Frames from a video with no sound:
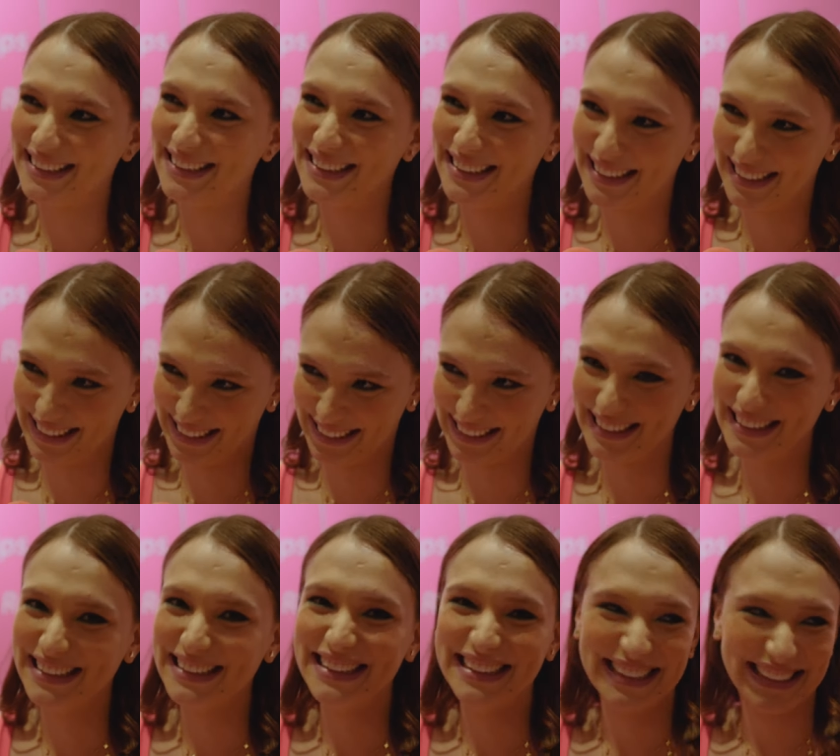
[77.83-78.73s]
You're always like,
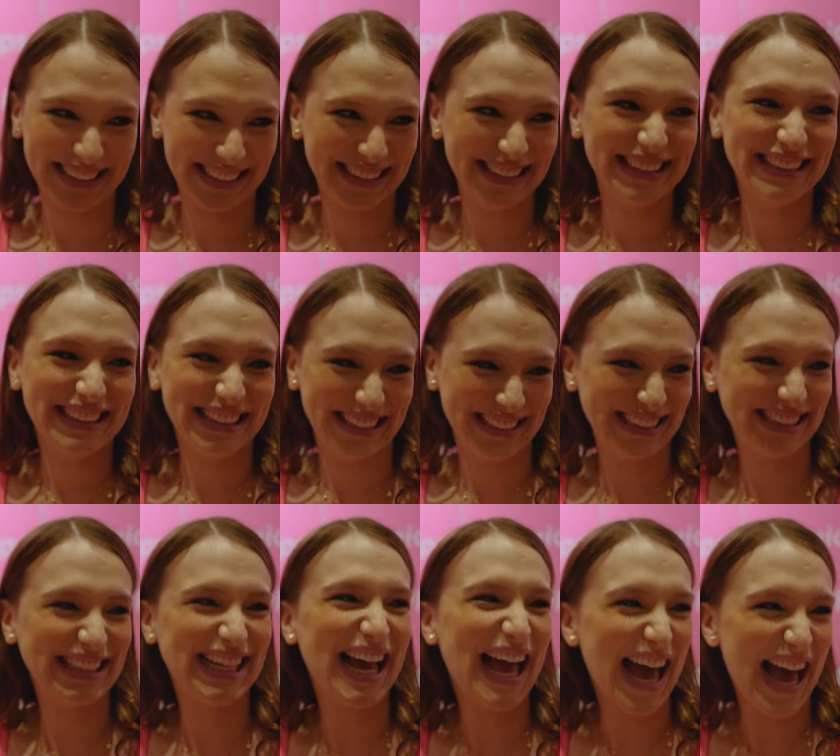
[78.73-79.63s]
do you, do you like this?
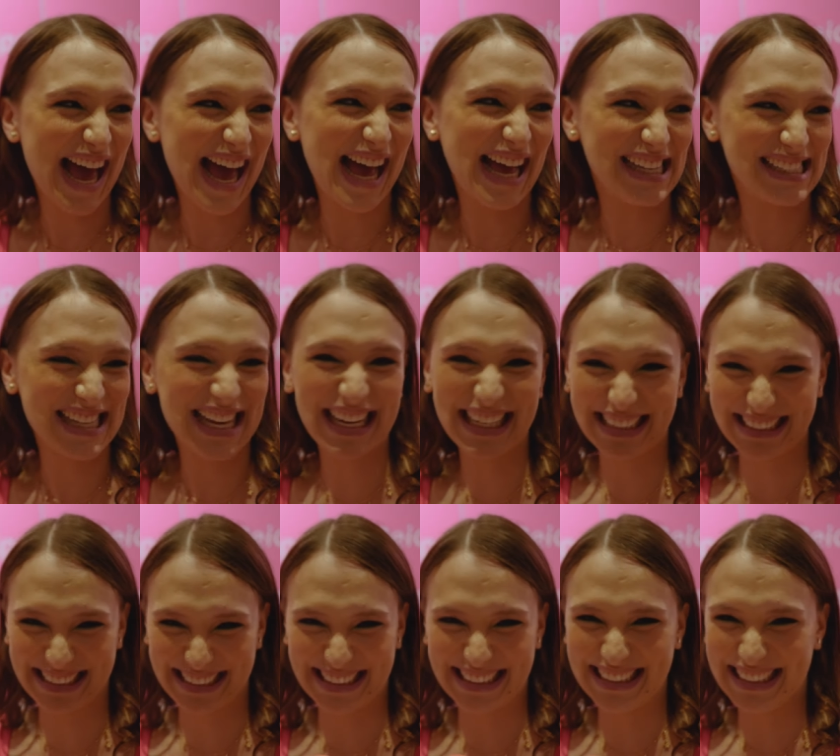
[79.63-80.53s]
Yeah, I like,
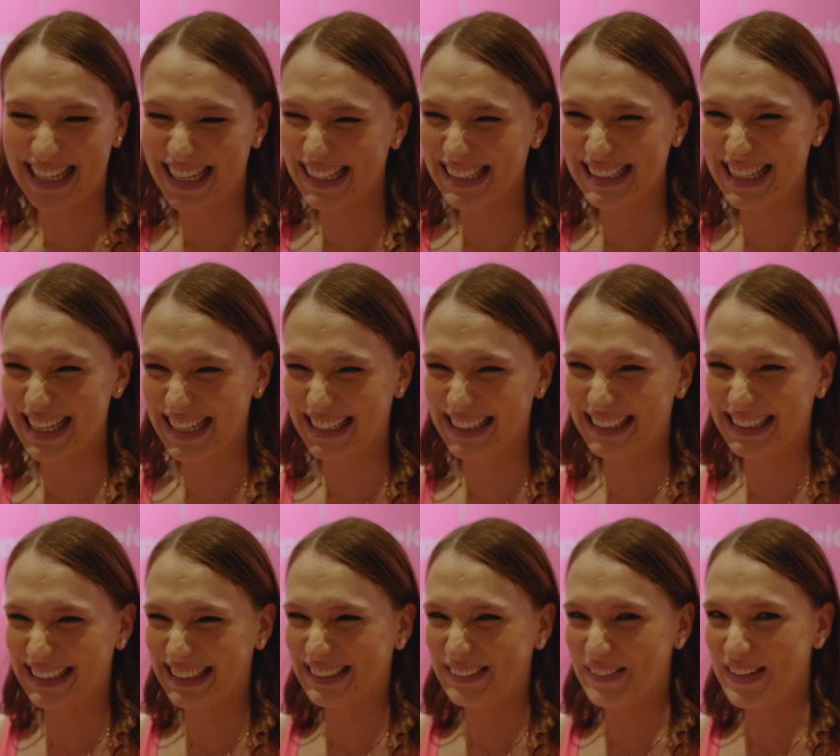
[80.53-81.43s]
like it. Like, I
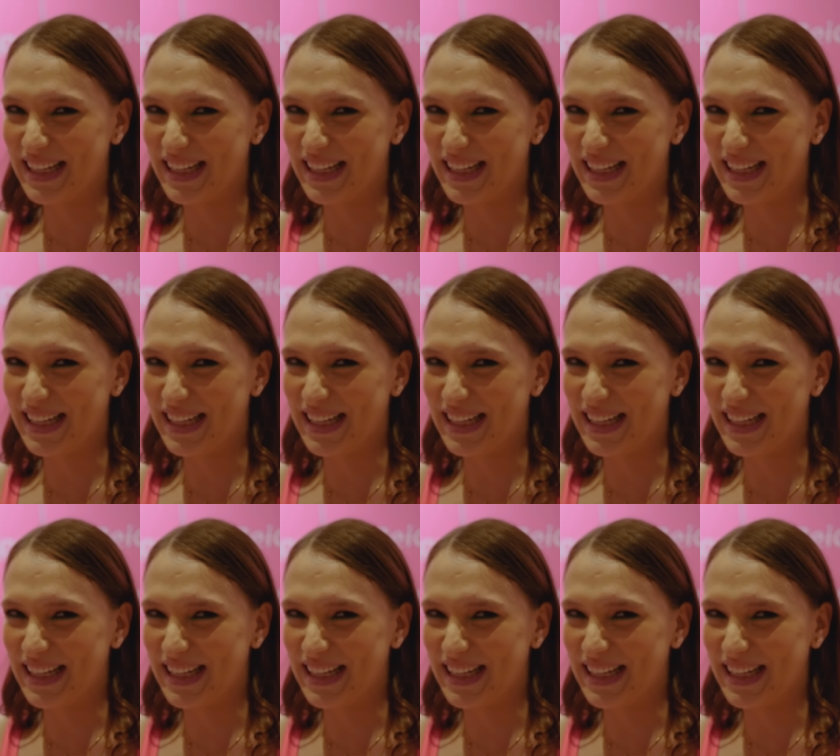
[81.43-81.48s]
don't know.